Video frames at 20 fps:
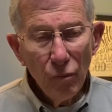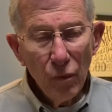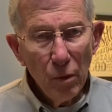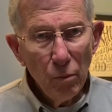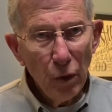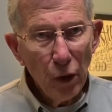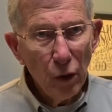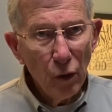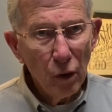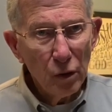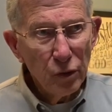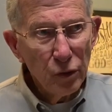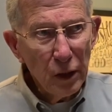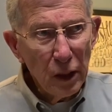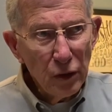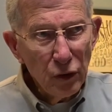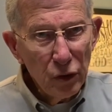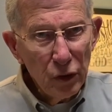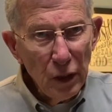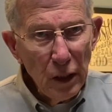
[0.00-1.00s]
because they
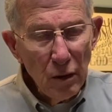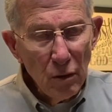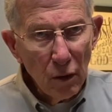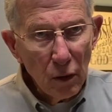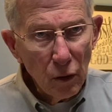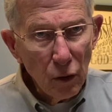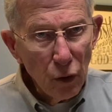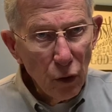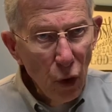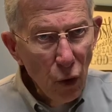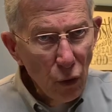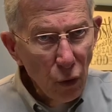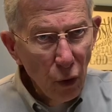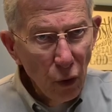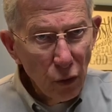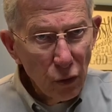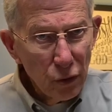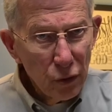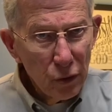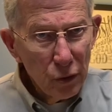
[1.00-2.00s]
see the
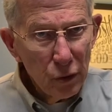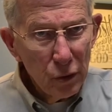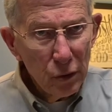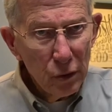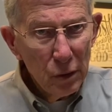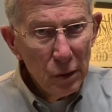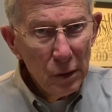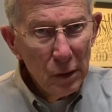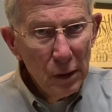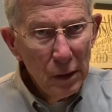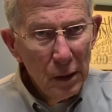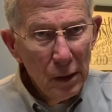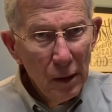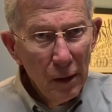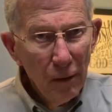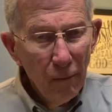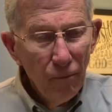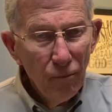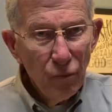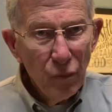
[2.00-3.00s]
logos
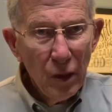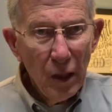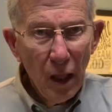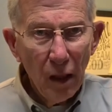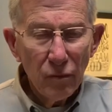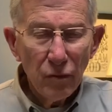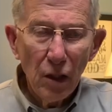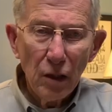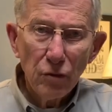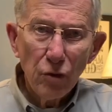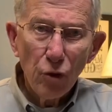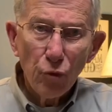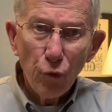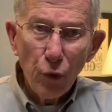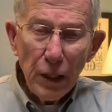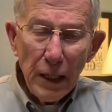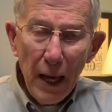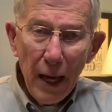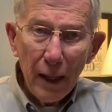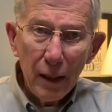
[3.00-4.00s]
and then the
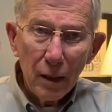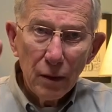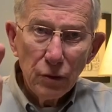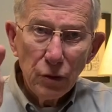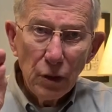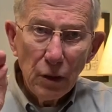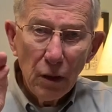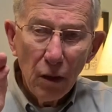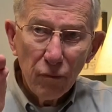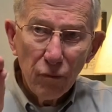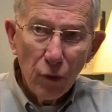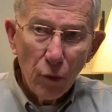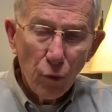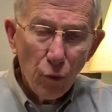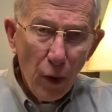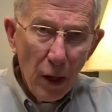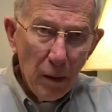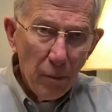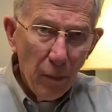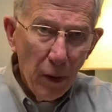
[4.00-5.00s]
reality of the
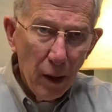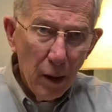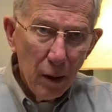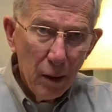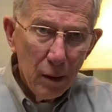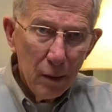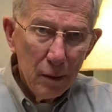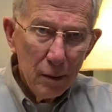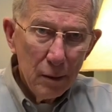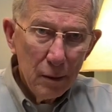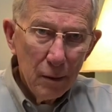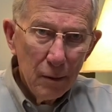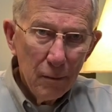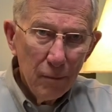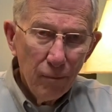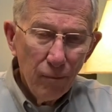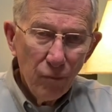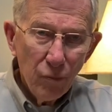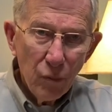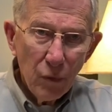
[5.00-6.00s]
Rhema
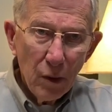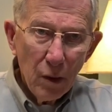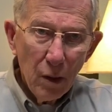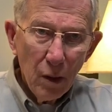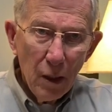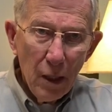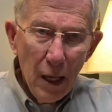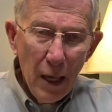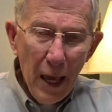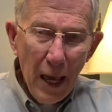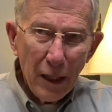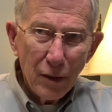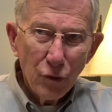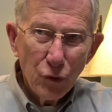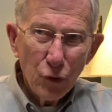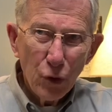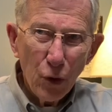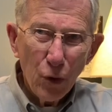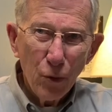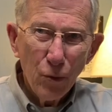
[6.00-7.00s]
and
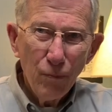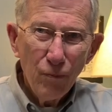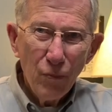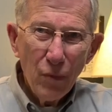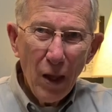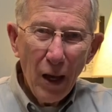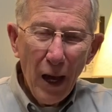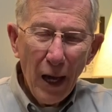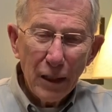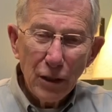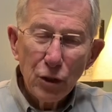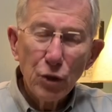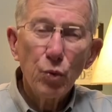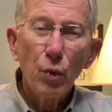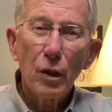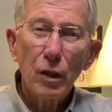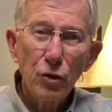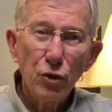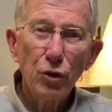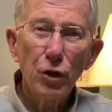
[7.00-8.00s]
so I just
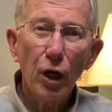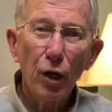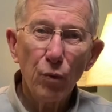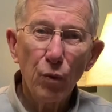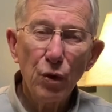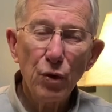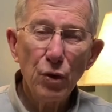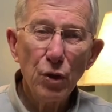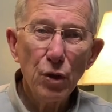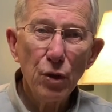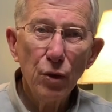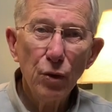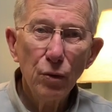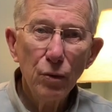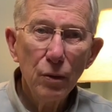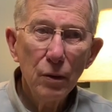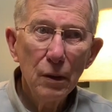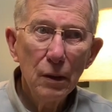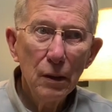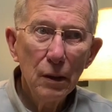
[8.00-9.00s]
want to share with you
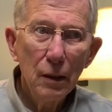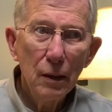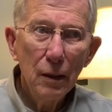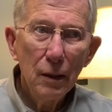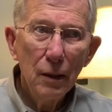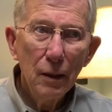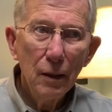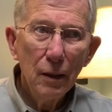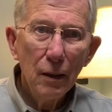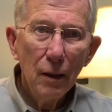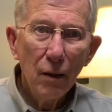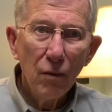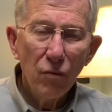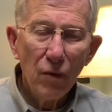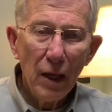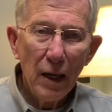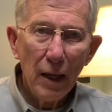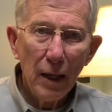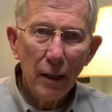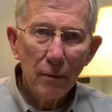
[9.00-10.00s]

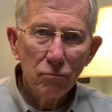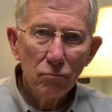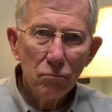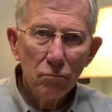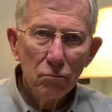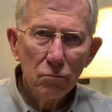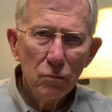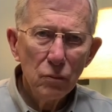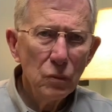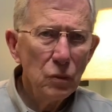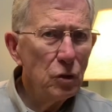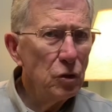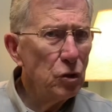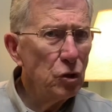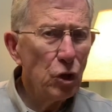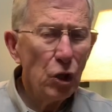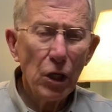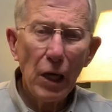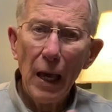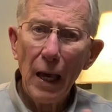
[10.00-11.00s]
that
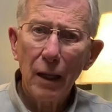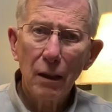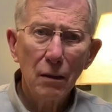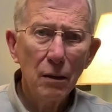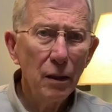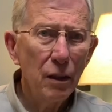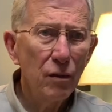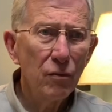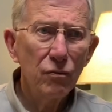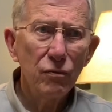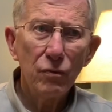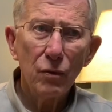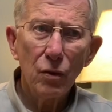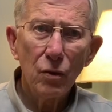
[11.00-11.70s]
you can't live